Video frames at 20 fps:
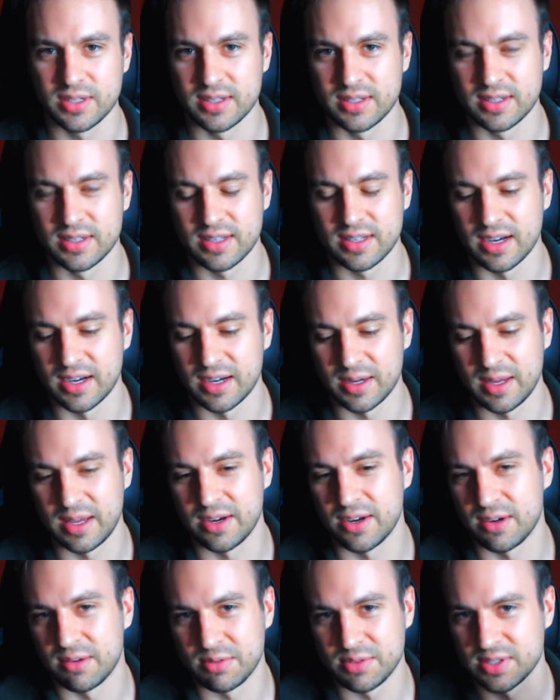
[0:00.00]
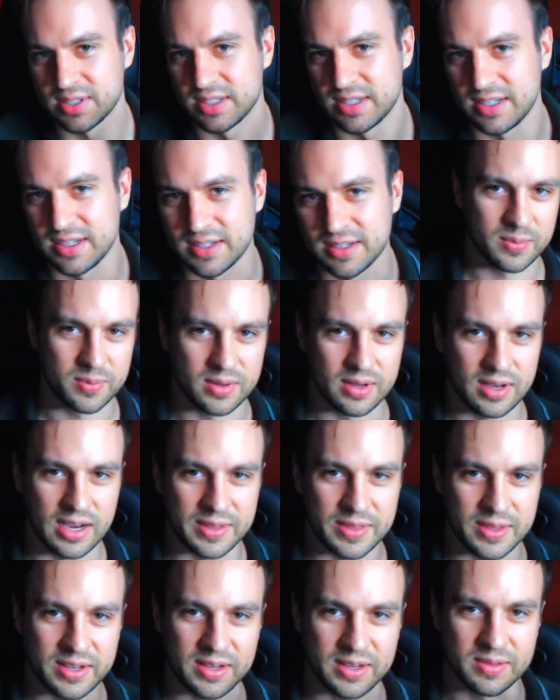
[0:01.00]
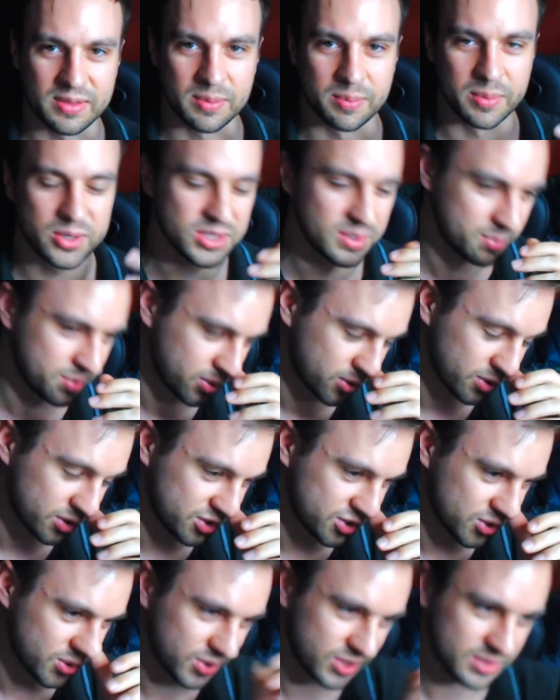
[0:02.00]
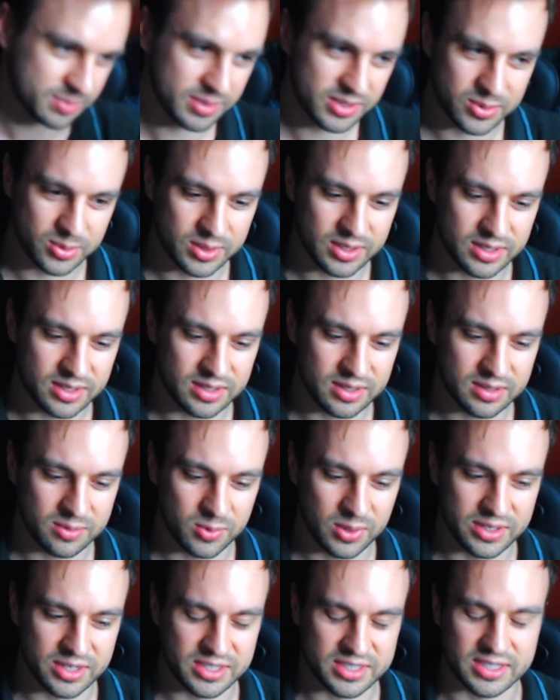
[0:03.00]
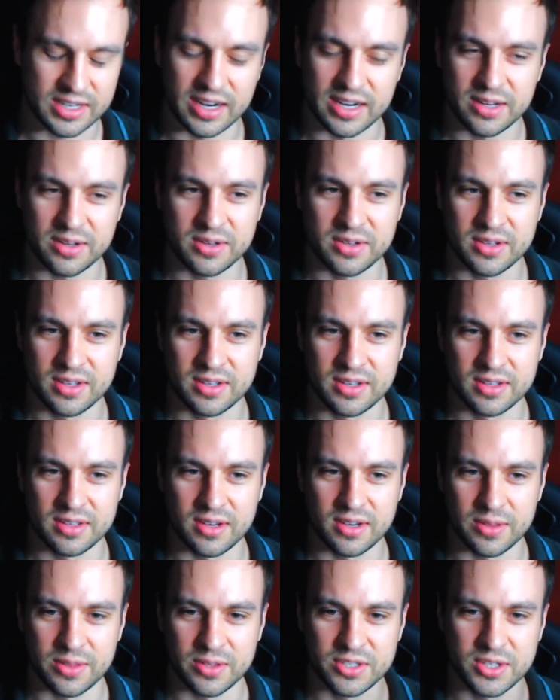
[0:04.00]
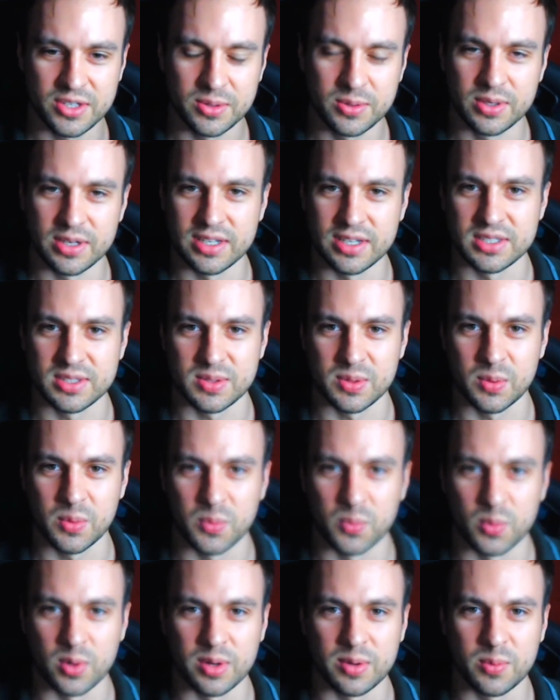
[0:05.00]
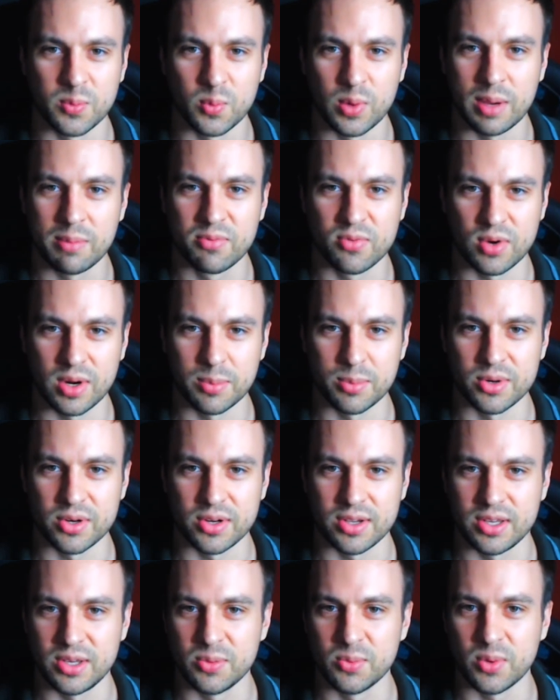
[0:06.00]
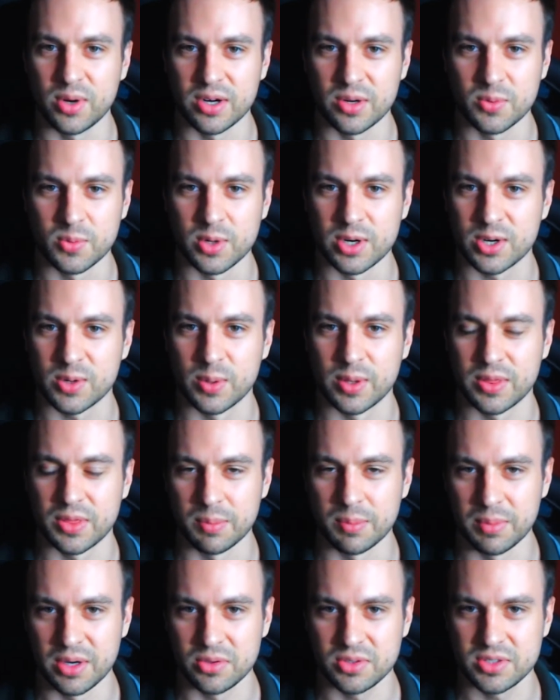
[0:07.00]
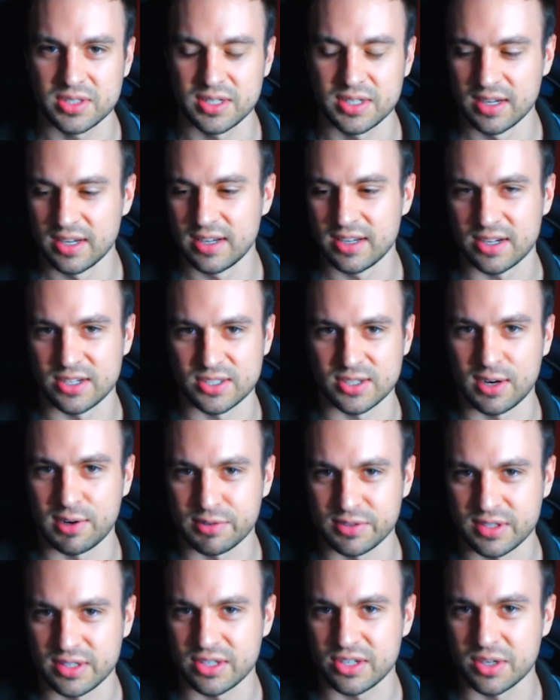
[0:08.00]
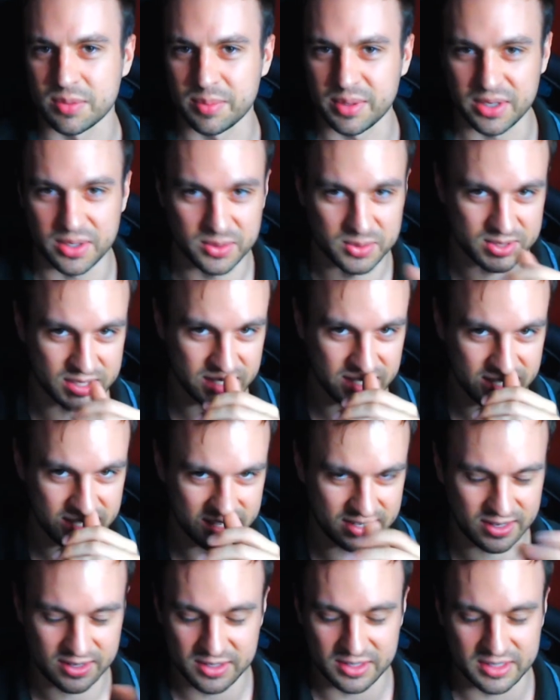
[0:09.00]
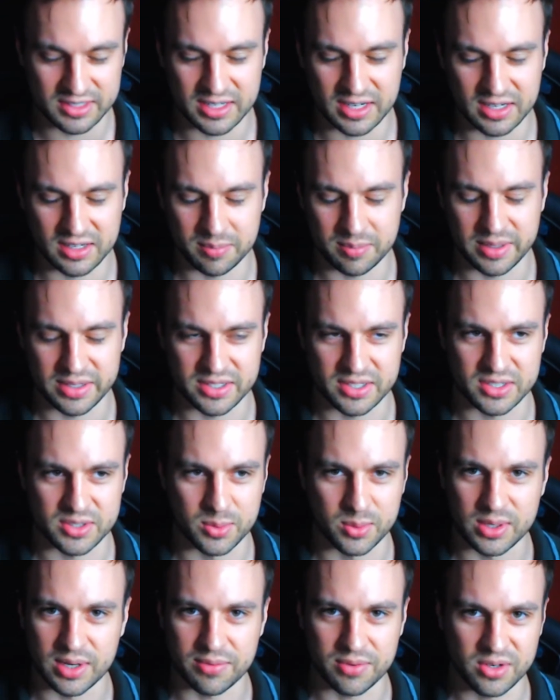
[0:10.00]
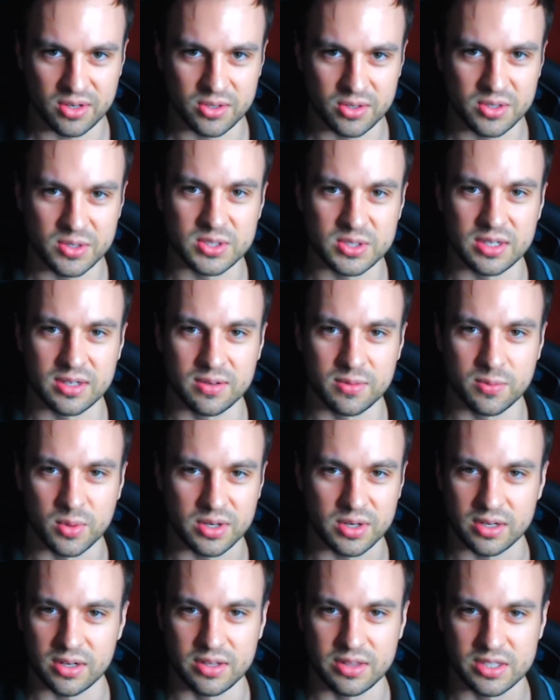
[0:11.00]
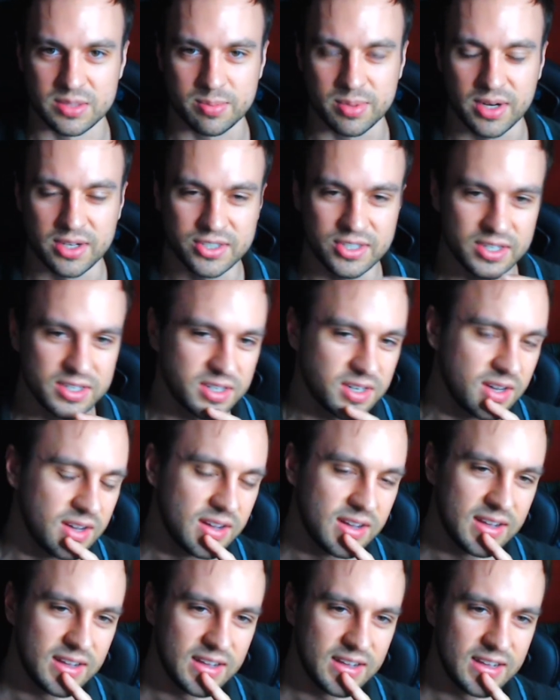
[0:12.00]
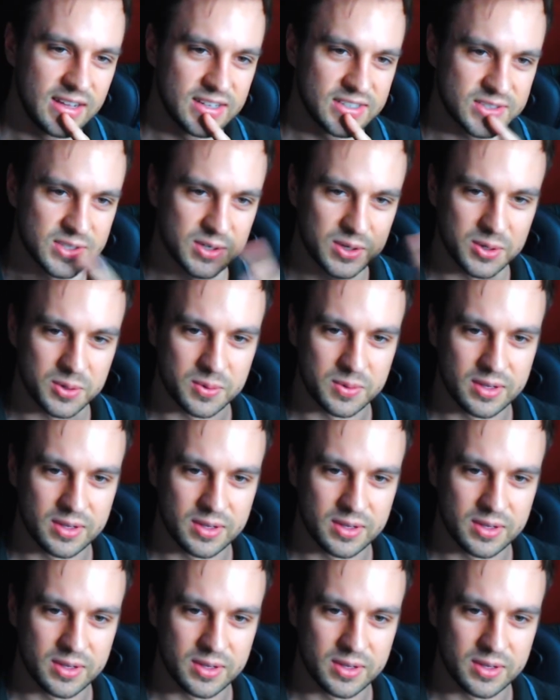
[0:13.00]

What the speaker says: And obviously, I think the most important choice between when deciding on the two is what web framework you want to work with the most. Because obviously you're going to be using it on a daily basis or whenever you're working on this project. So